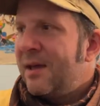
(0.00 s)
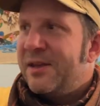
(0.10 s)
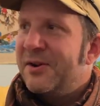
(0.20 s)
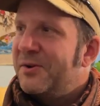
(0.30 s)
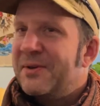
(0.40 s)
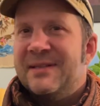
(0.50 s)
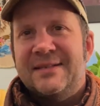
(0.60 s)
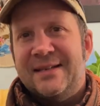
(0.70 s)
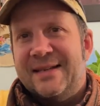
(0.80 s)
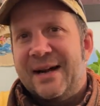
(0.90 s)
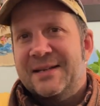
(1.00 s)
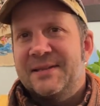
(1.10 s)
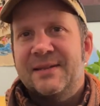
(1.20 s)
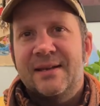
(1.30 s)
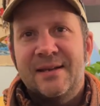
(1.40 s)
you know you can see ducks
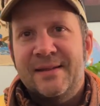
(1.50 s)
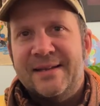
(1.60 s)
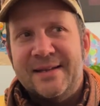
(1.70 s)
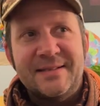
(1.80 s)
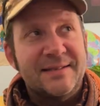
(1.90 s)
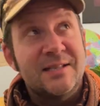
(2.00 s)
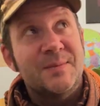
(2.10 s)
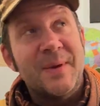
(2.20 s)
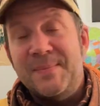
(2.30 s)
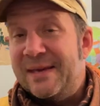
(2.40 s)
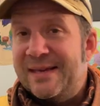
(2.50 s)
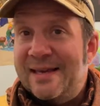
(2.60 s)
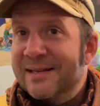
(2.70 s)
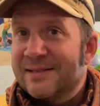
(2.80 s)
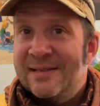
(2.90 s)
in the in the distance maybe
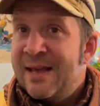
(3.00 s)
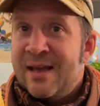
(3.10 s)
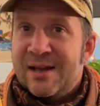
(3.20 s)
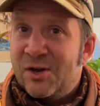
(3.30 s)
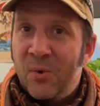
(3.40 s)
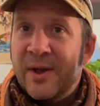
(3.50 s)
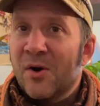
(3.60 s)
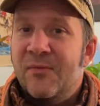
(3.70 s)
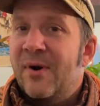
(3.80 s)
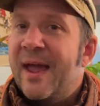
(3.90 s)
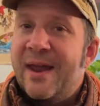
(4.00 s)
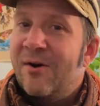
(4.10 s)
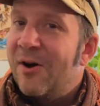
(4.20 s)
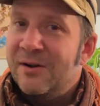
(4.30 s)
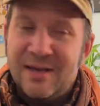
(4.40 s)
geese going overhead
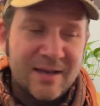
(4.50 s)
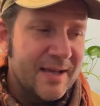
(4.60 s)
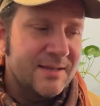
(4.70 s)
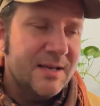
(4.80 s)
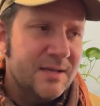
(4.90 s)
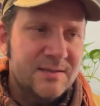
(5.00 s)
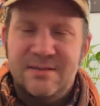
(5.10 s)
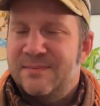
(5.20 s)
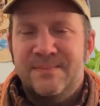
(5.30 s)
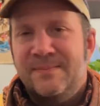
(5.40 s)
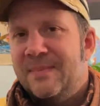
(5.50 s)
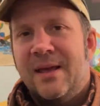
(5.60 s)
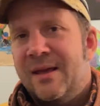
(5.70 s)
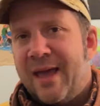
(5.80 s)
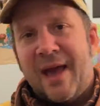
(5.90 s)
honking it, it's
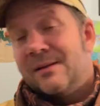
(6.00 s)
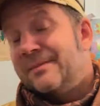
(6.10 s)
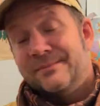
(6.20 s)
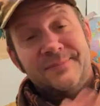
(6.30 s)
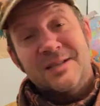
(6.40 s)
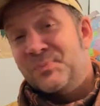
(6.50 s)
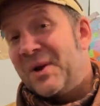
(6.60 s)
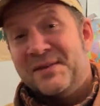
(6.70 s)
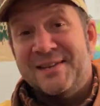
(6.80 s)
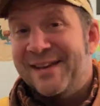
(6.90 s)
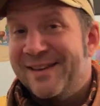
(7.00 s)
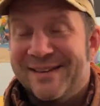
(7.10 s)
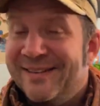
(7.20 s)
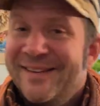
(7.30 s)
yeah, it's breathtaking.